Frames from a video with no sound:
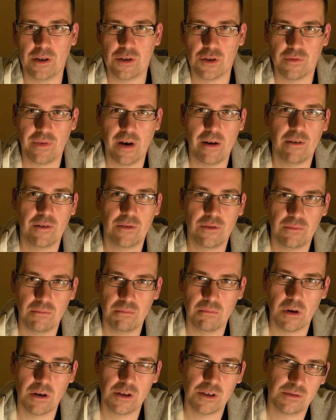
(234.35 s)
so if ever
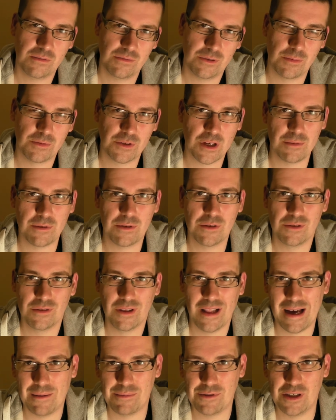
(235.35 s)
my subscription
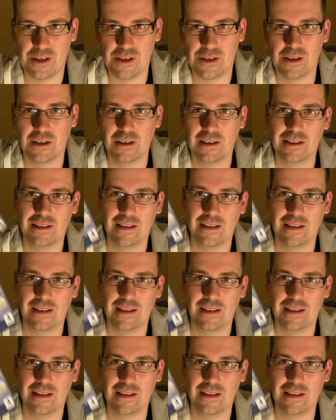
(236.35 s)
lapses,